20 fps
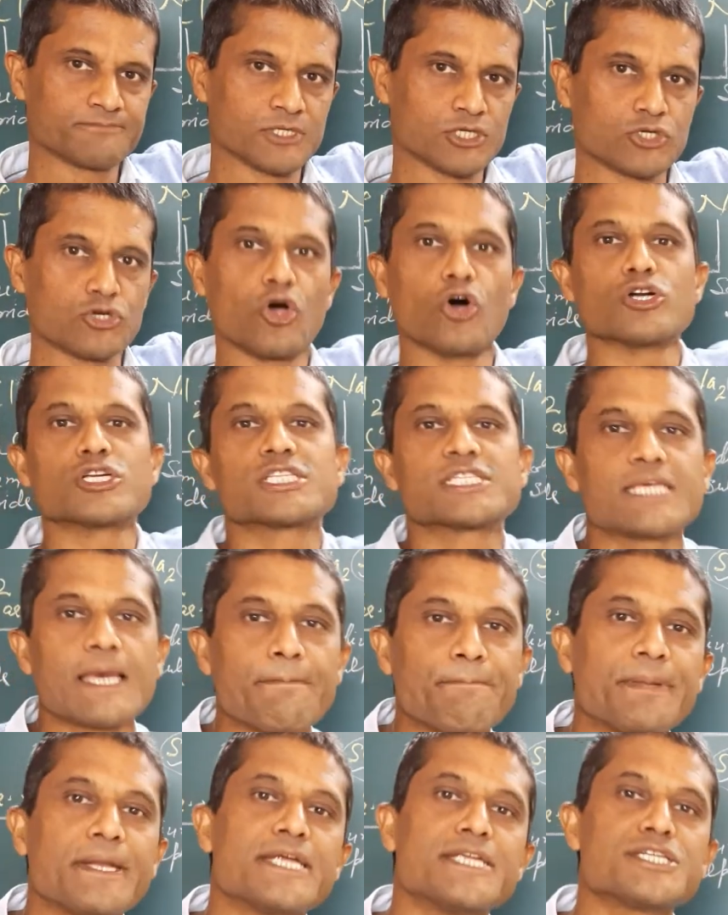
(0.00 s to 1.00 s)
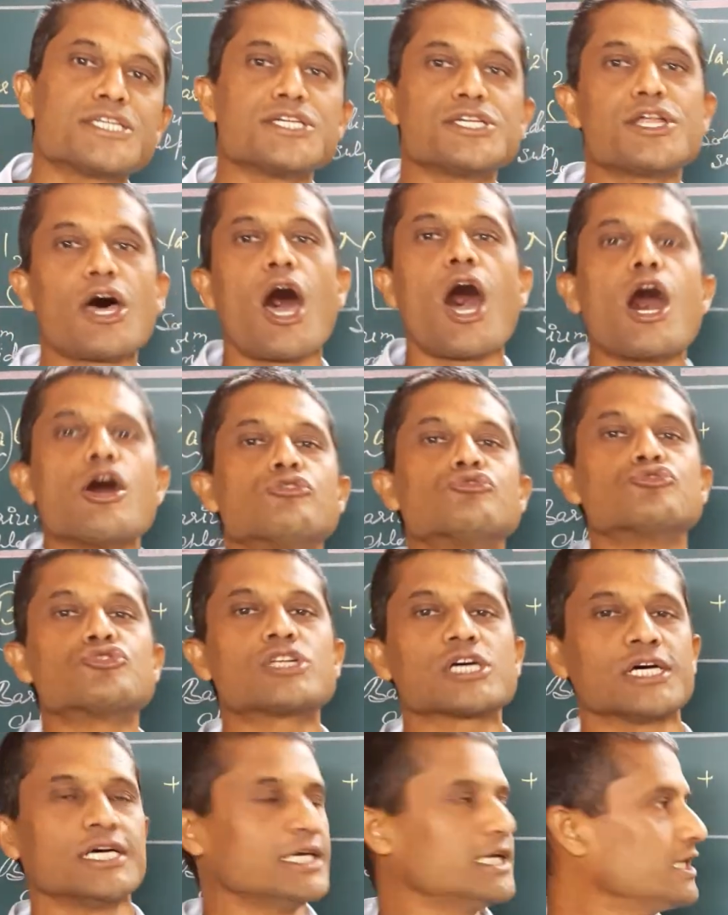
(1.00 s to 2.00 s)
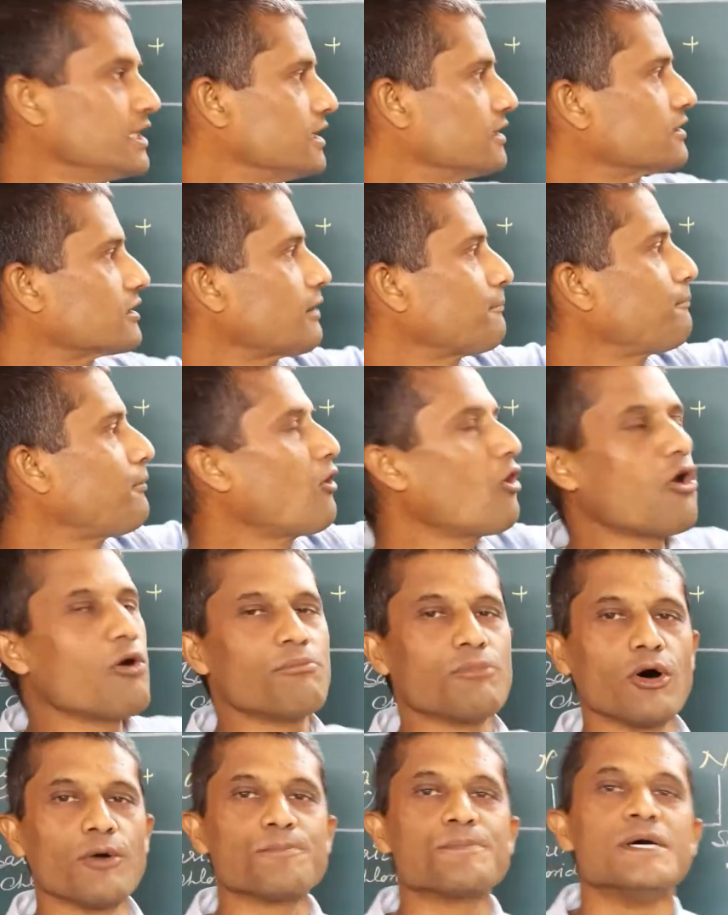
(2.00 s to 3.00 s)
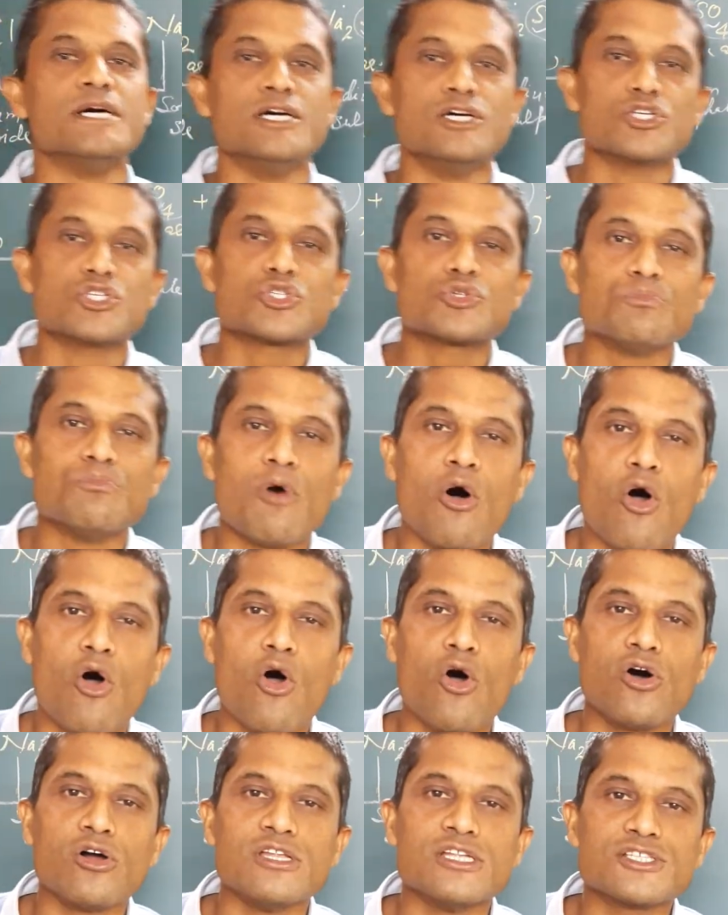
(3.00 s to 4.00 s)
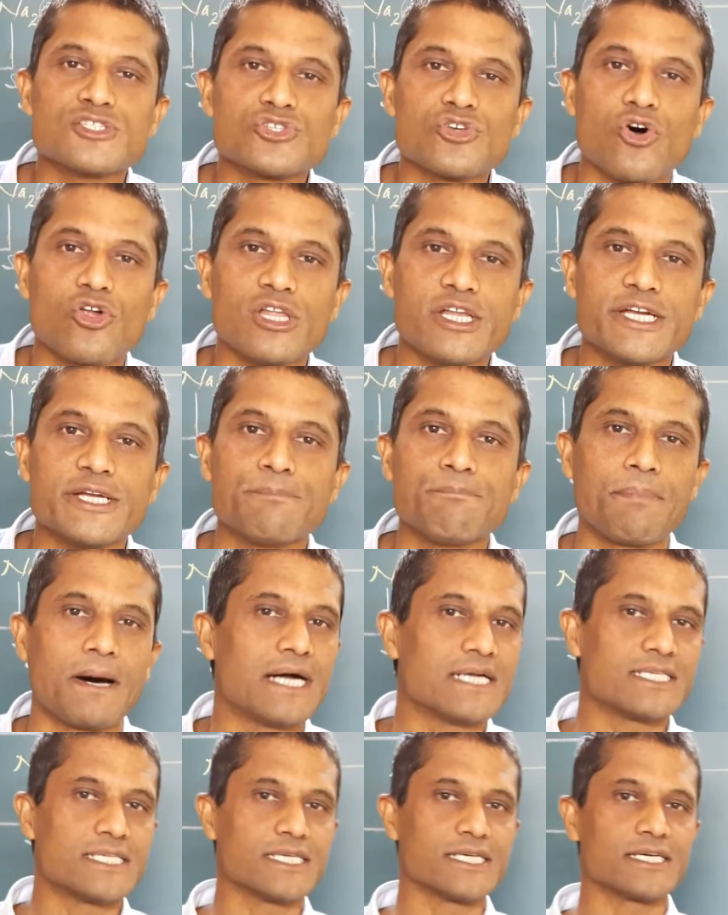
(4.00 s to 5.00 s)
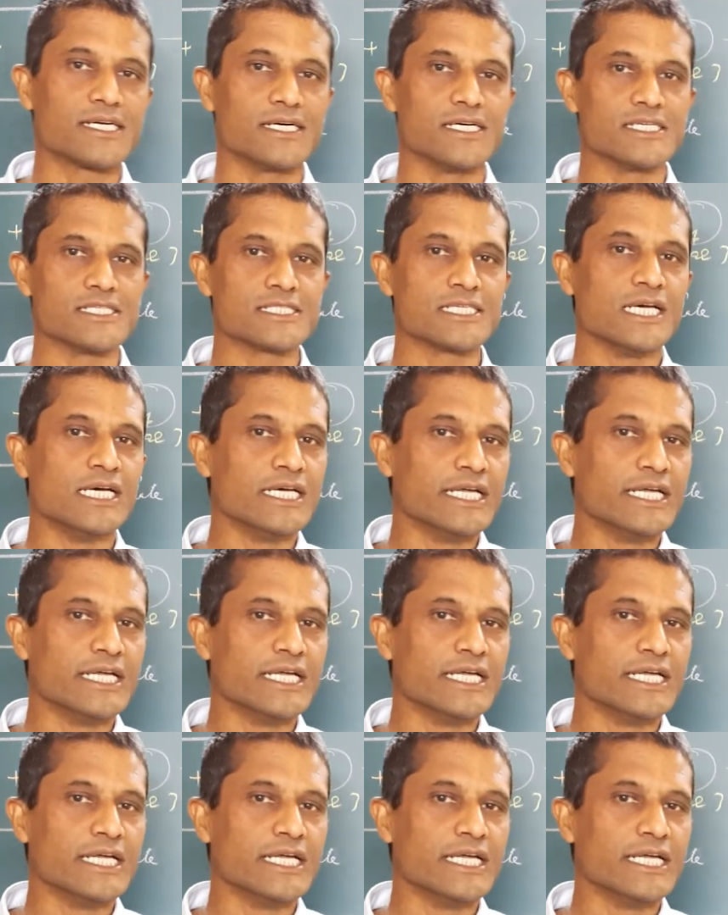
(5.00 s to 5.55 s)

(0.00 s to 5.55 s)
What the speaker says: got separated out in the form of small solid particles.